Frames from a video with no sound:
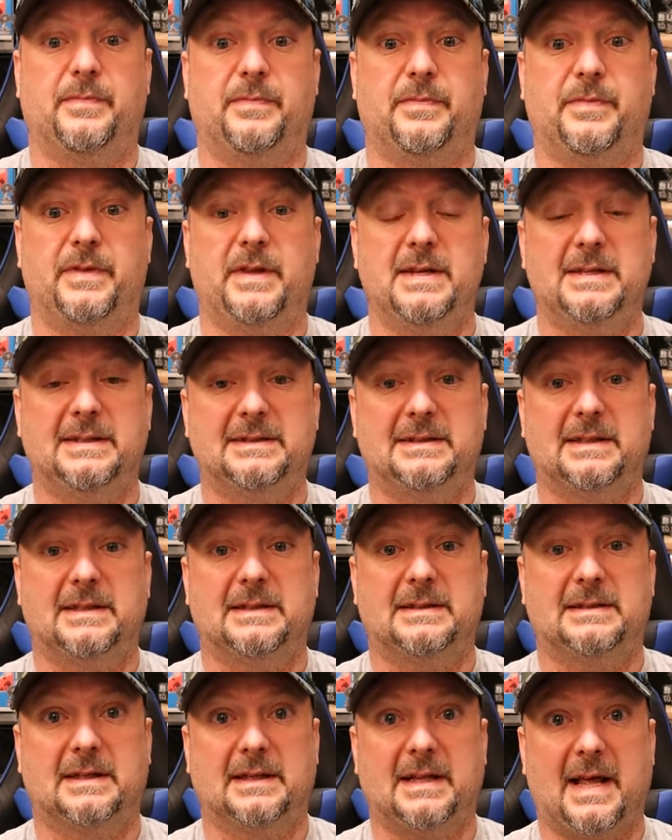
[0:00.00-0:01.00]
This
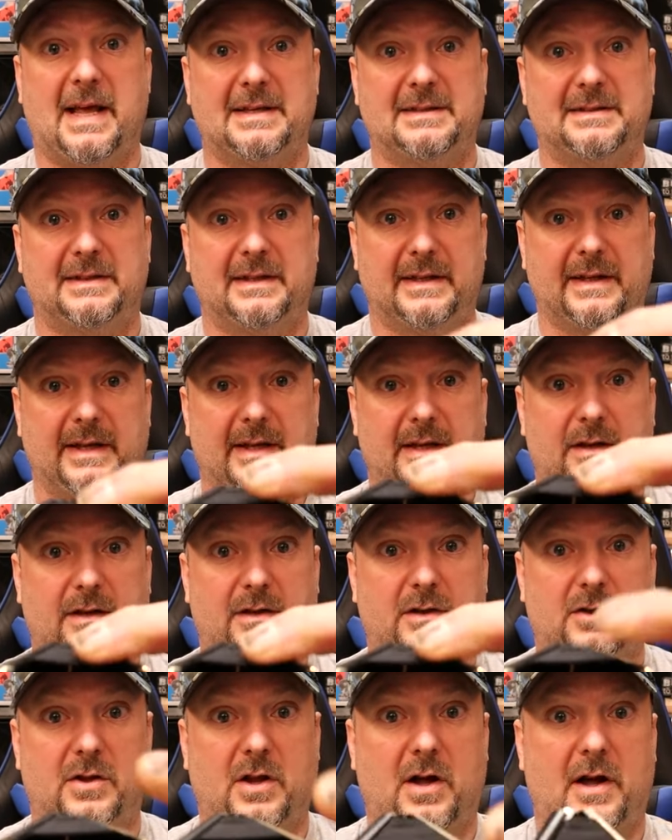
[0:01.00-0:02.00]
is elastic and
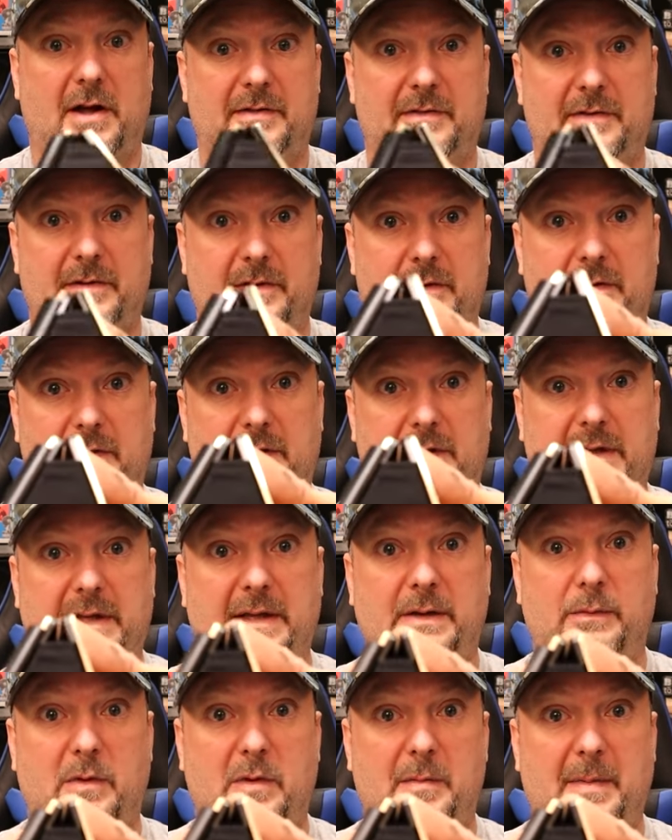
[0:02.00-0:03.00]
cloth.
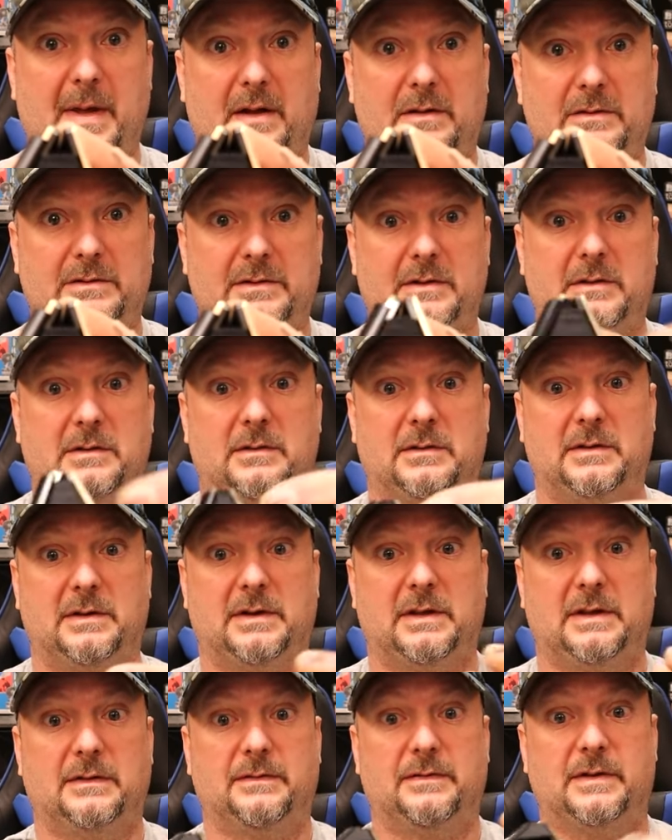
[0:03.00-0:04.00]
It will melt.
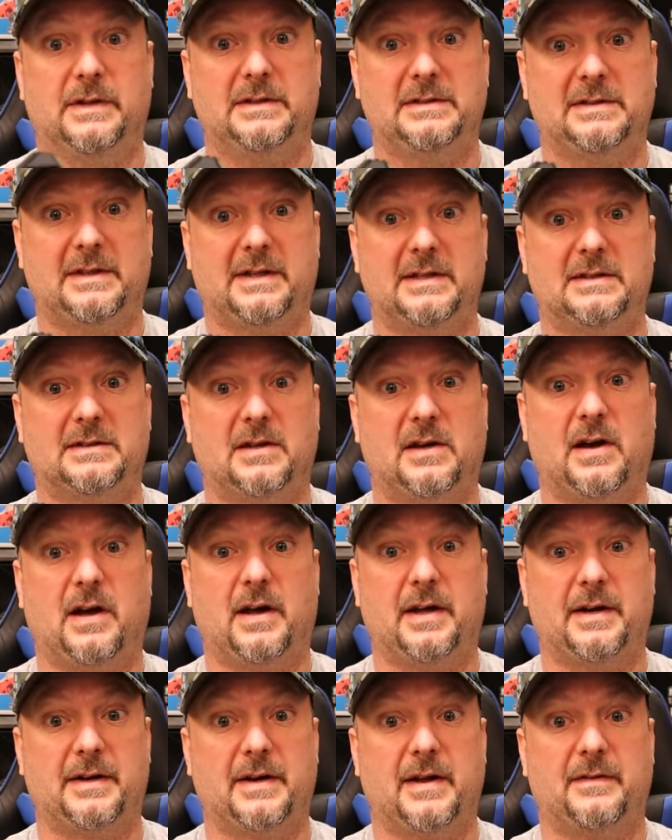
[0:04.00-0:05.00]
If this gets
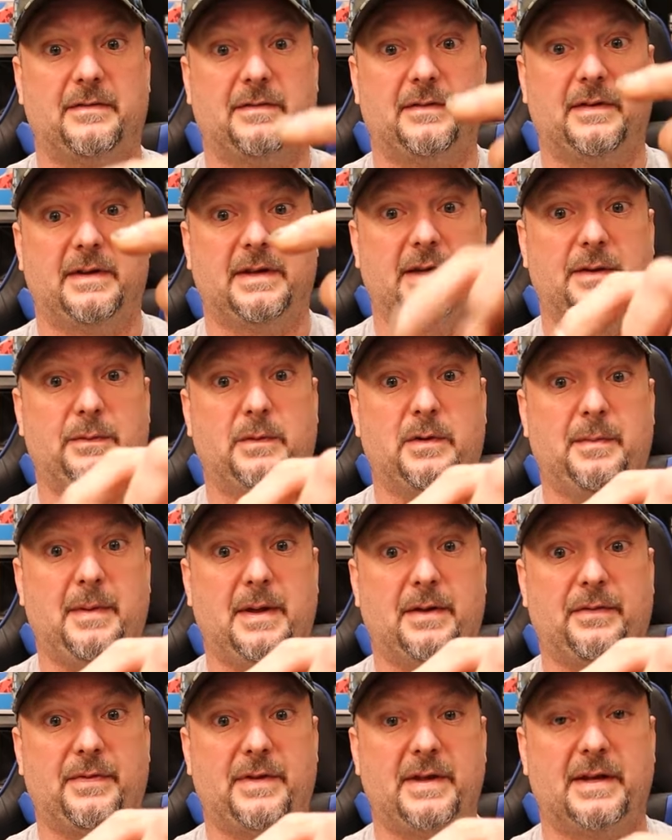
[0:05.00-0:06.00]
hot enough, it will
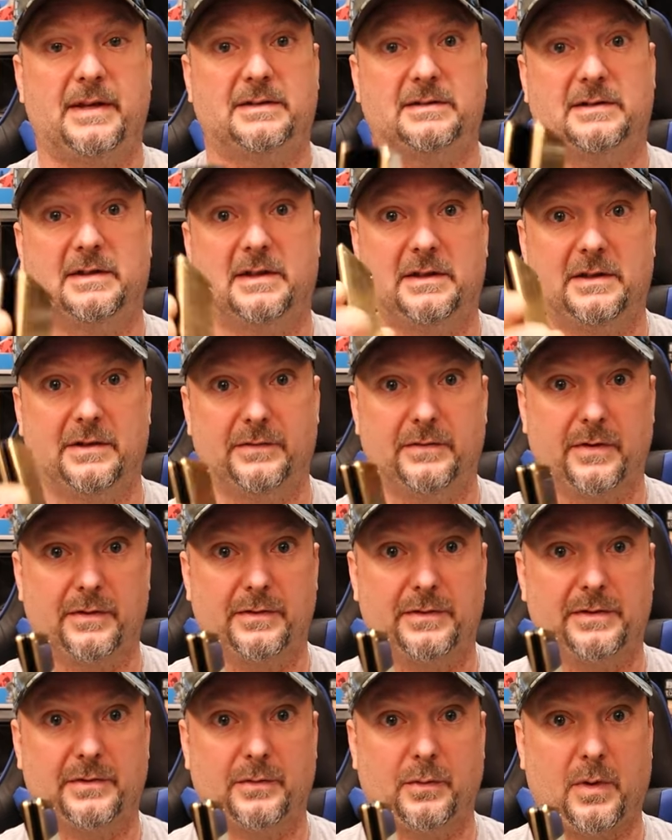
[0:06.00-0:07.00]
melt this and you've
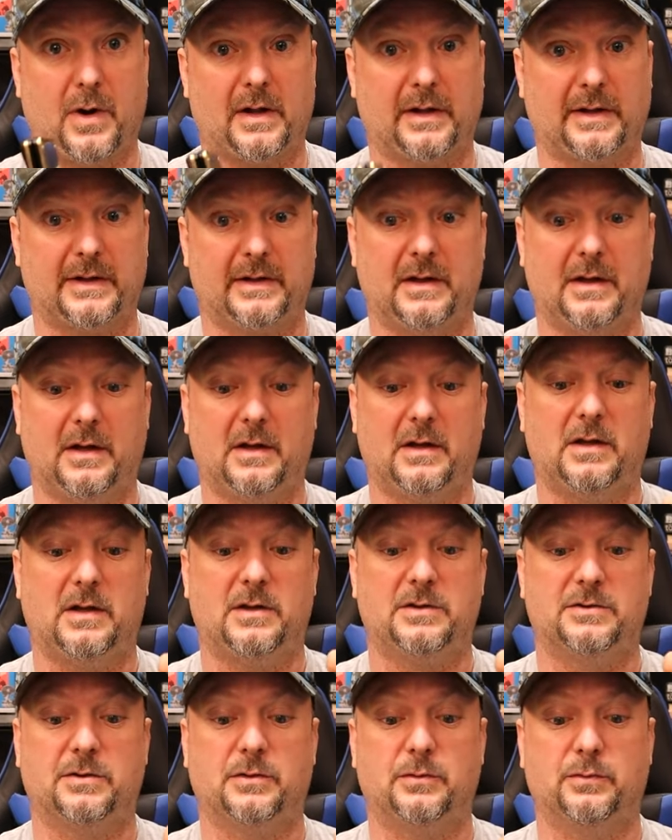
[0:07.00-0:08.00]
ruined your wallet.
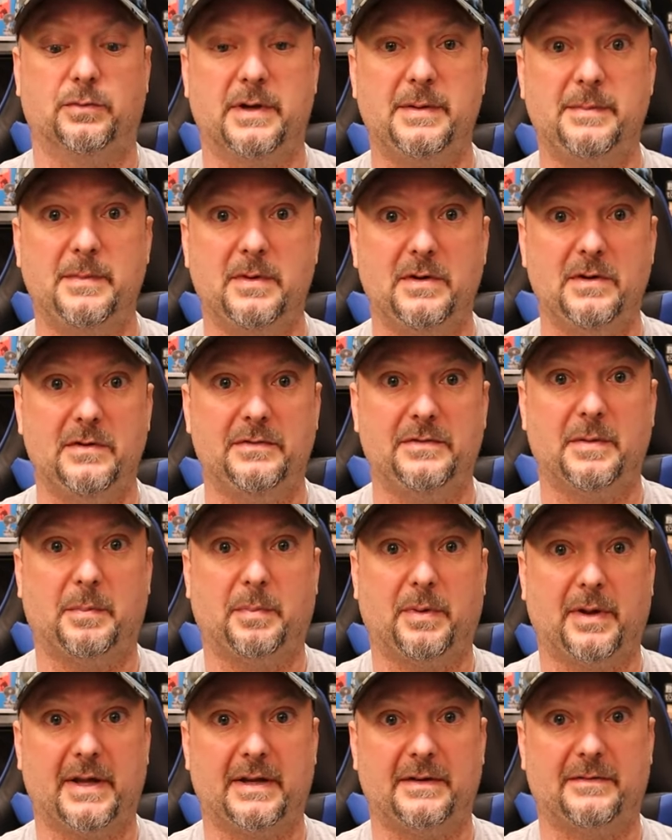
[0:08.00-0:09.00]
So remove the
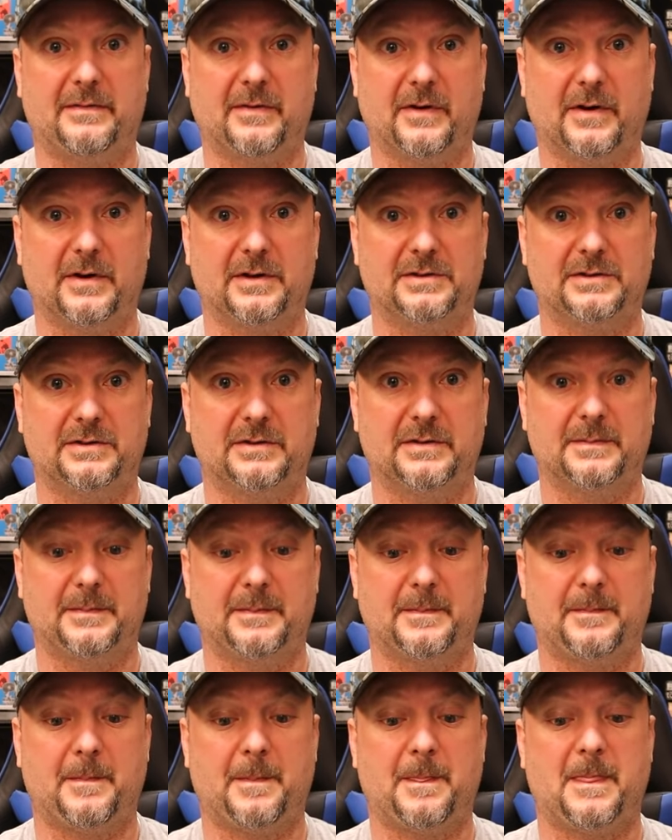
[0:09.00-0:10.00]
plate first,
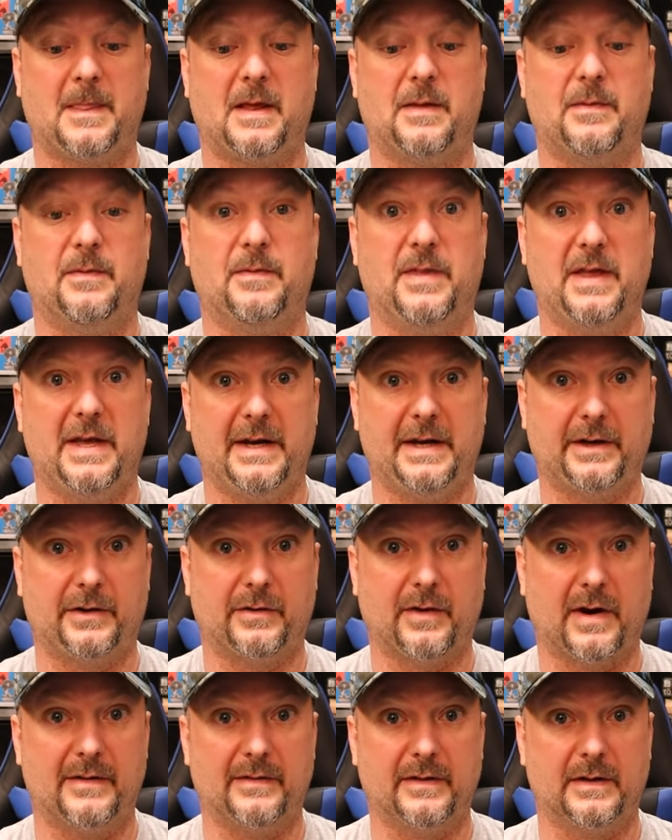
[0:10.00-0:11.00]
then
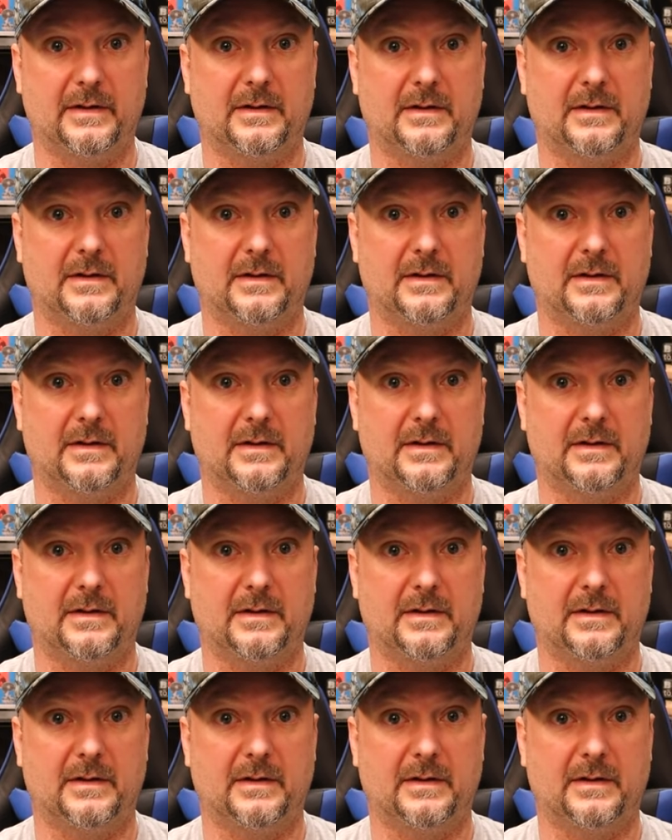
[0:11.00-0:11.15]
engrave it.